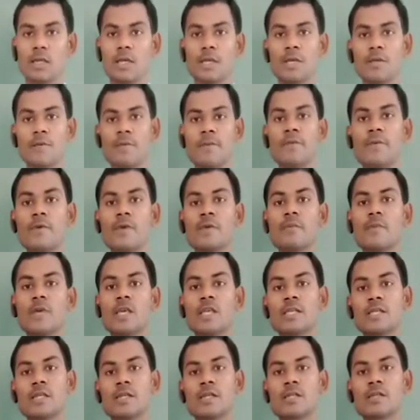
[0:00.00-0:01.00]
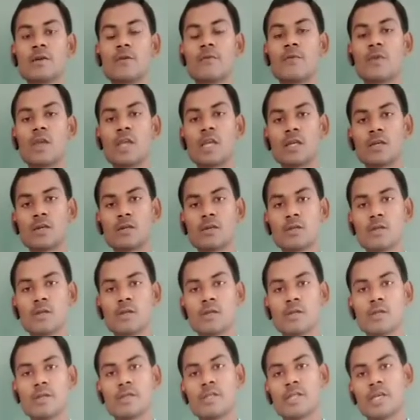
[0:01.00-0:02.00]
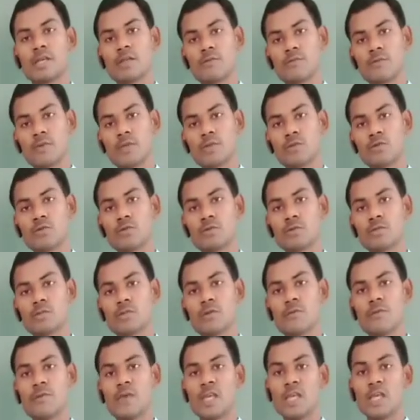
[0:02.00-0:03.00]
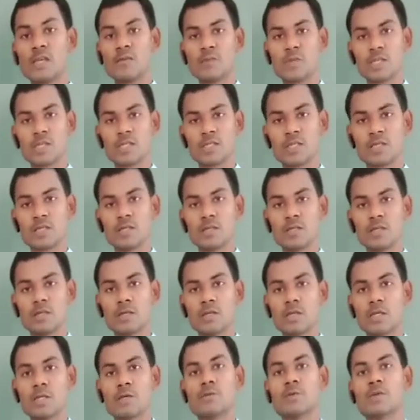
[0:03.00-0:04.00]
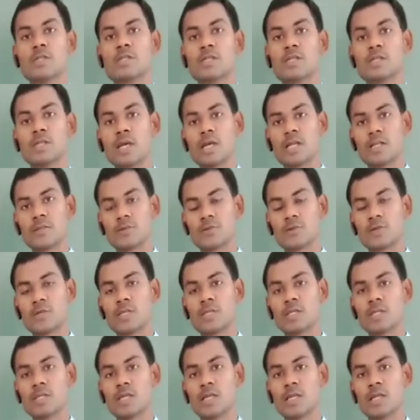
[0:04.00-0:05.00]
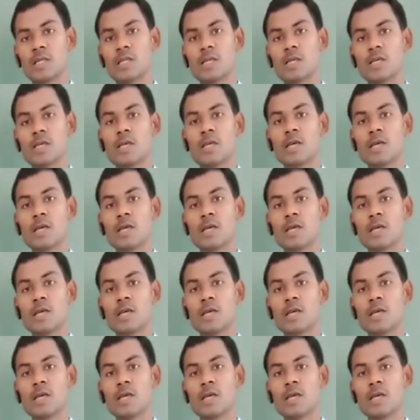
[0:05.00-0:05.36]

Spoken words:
If we measure the weight, then we use the weighing machine, which is also a scale.